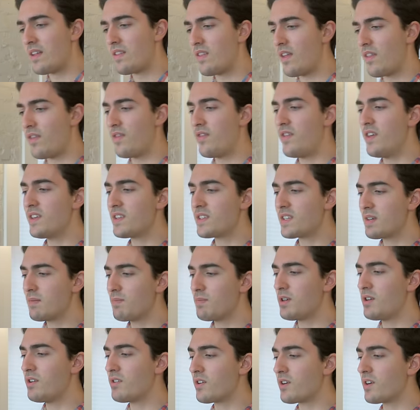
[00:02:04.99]
that this
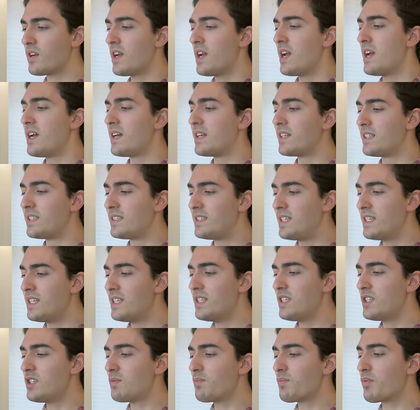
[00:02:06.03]
computer
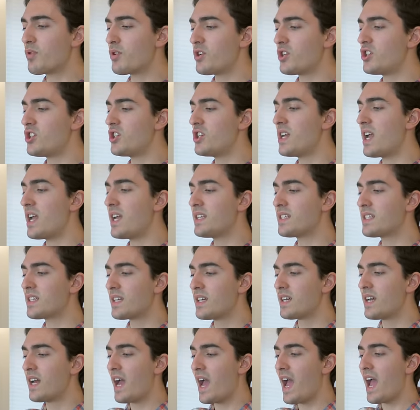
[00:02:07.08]
didn't depreciate
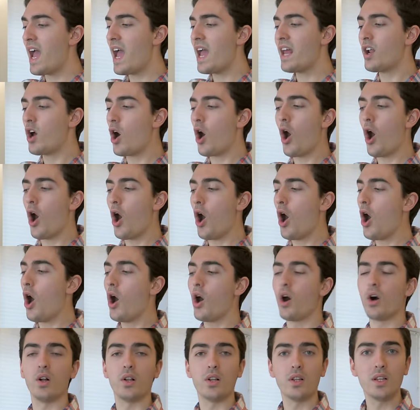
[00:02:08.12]
at
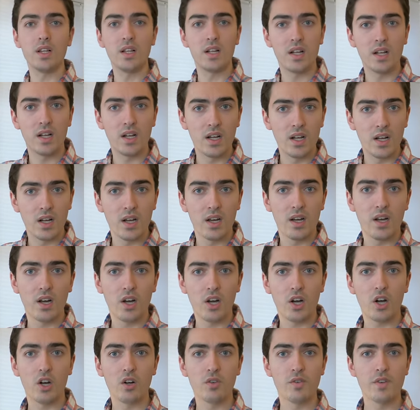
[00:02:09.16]
all
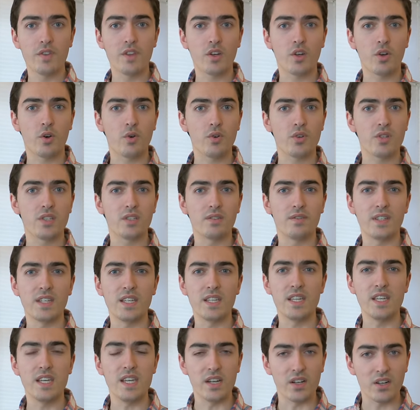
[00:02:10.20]
over the course of a
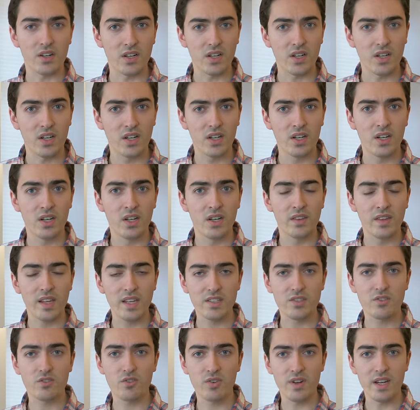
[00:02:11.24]
year?
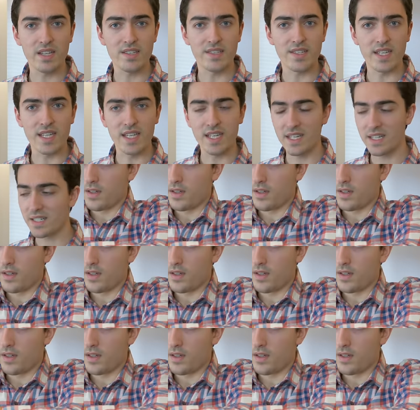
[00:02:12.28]
That's crazy.